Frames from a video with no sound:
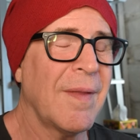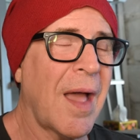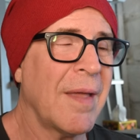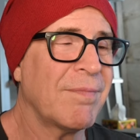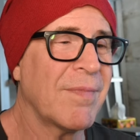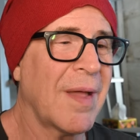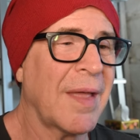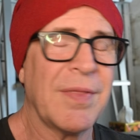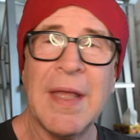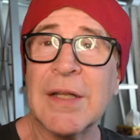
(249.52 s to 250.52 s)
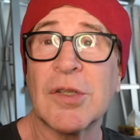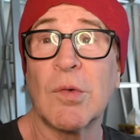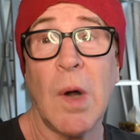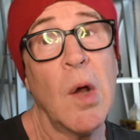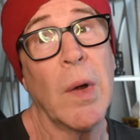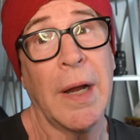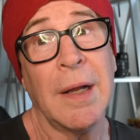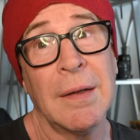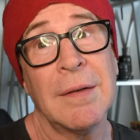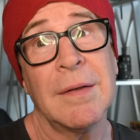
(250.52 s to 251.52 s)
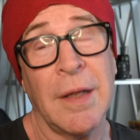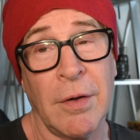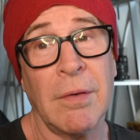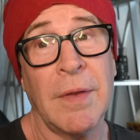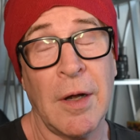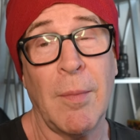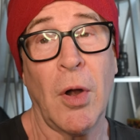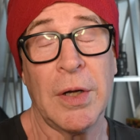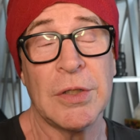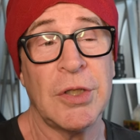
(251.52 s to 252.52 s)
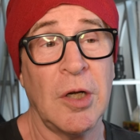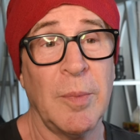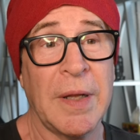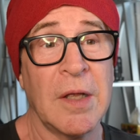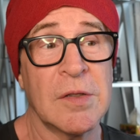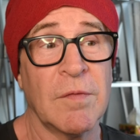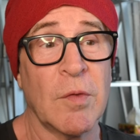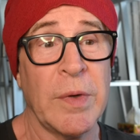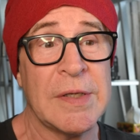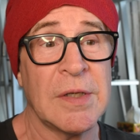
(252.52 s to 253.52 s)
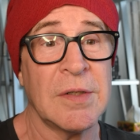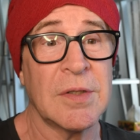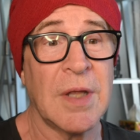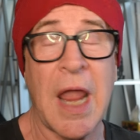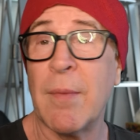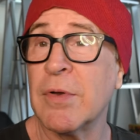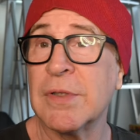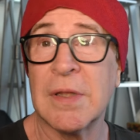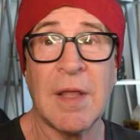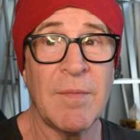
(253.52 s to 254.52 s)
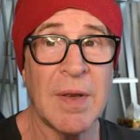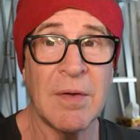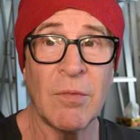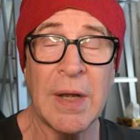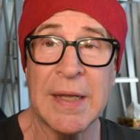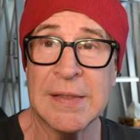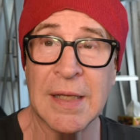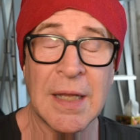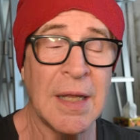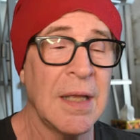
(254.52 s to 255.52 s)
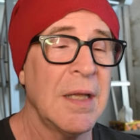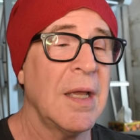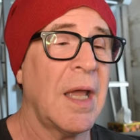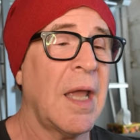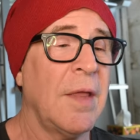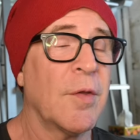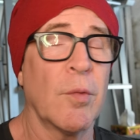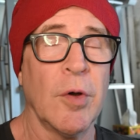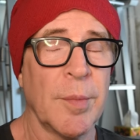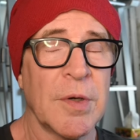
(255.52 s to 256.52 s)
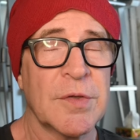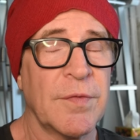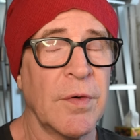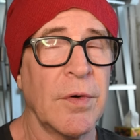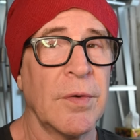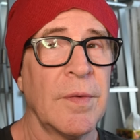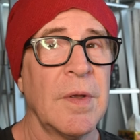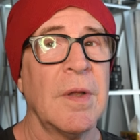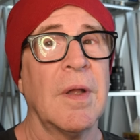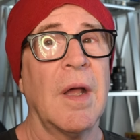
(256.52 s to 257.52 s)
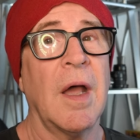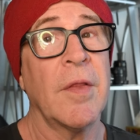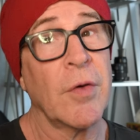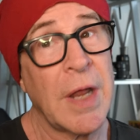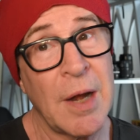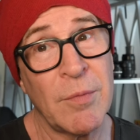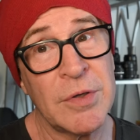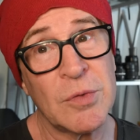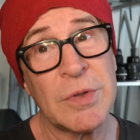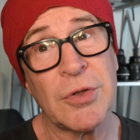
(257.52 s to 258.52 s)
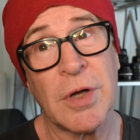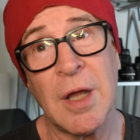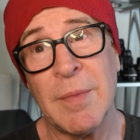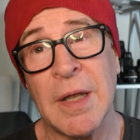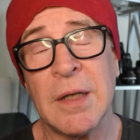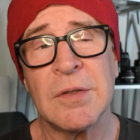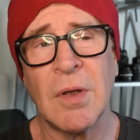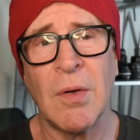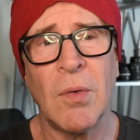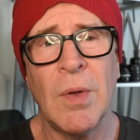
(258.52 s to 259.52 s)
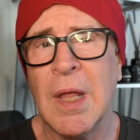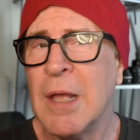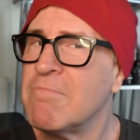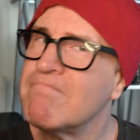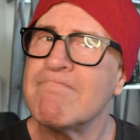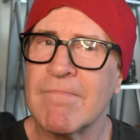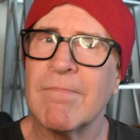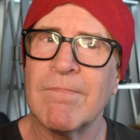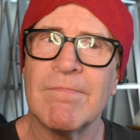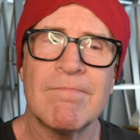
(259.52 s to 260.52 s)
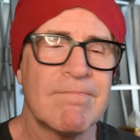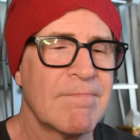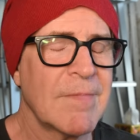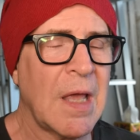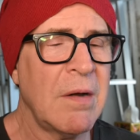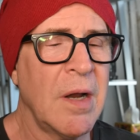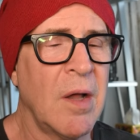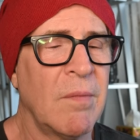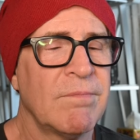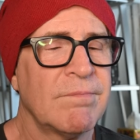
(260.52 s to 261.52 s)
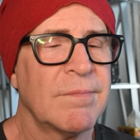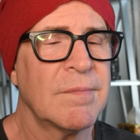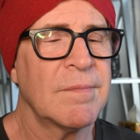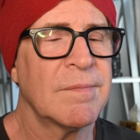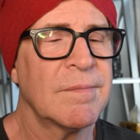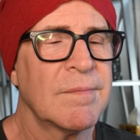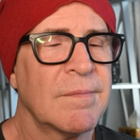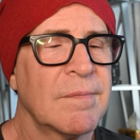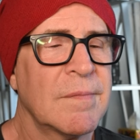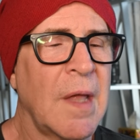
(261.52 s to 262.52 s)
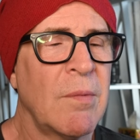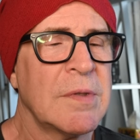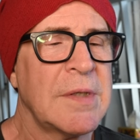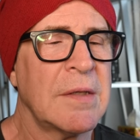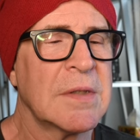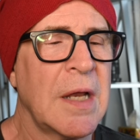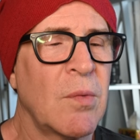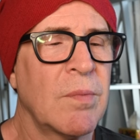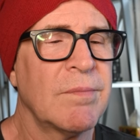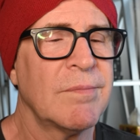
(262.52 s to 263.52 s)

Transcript: I think it's growing their market share because of the recent cameras that they've been releasing and the rumors for other cameras which are coming. So I don't know. That one sounds kind of,